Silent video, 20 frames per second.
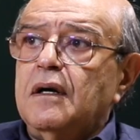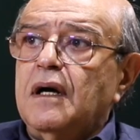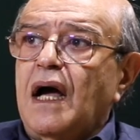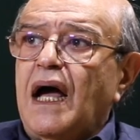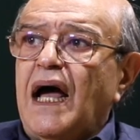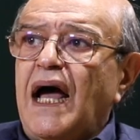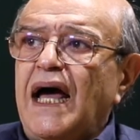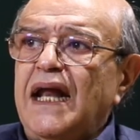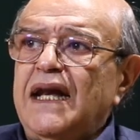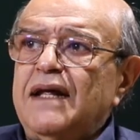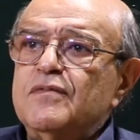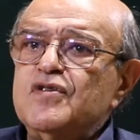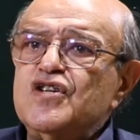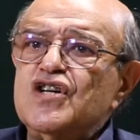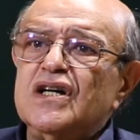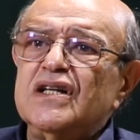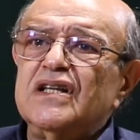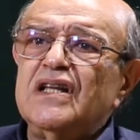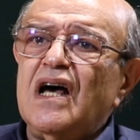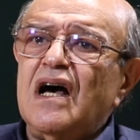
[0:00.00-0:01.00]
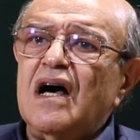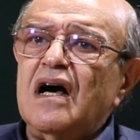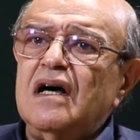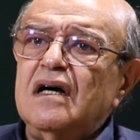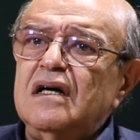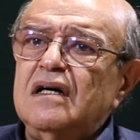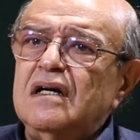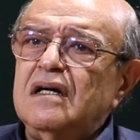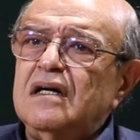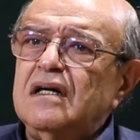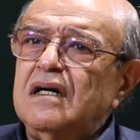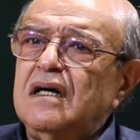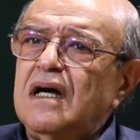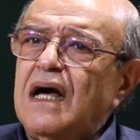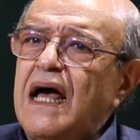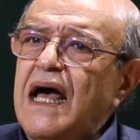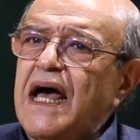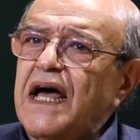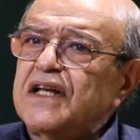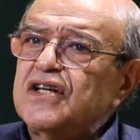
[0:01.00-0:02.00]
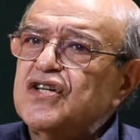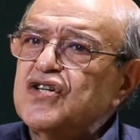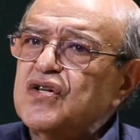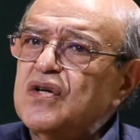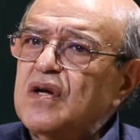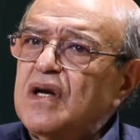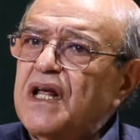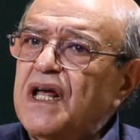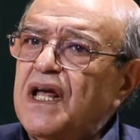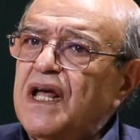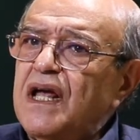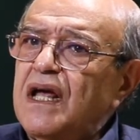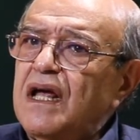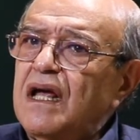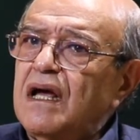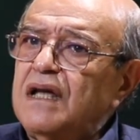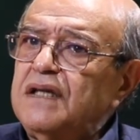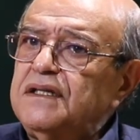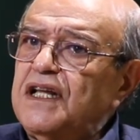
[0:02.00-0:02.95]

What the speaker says: Halib Jardah actually